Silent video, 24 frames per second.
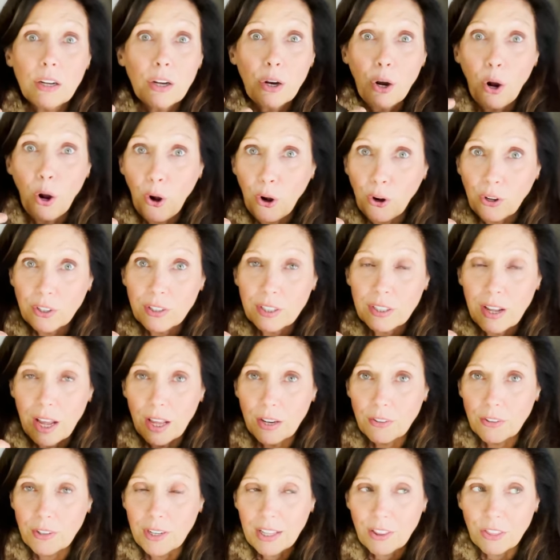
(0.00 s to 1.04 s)
hurt
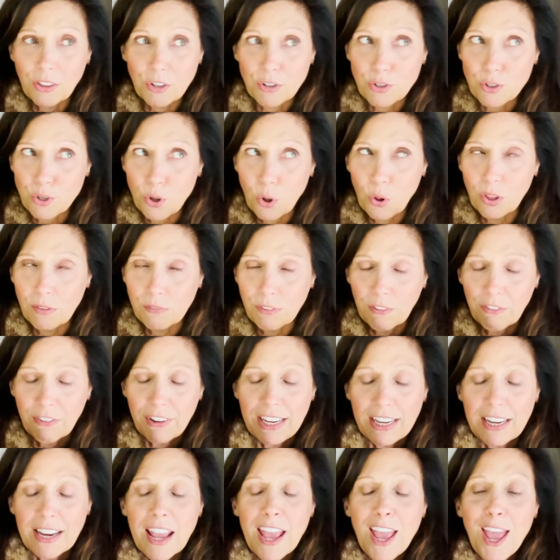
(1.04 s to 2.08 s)
underneath your sole of your
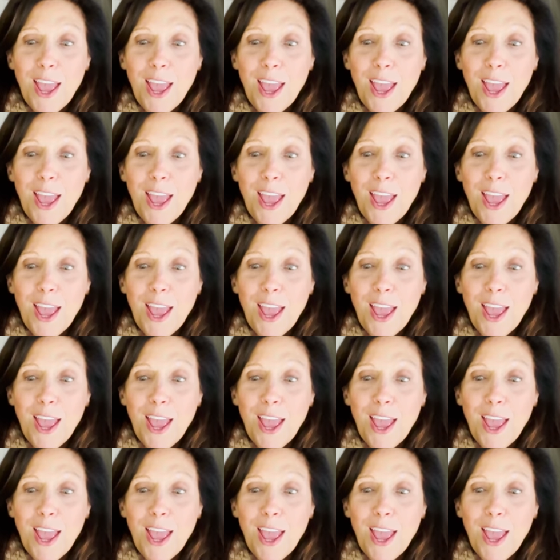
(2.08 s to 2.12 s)
feet.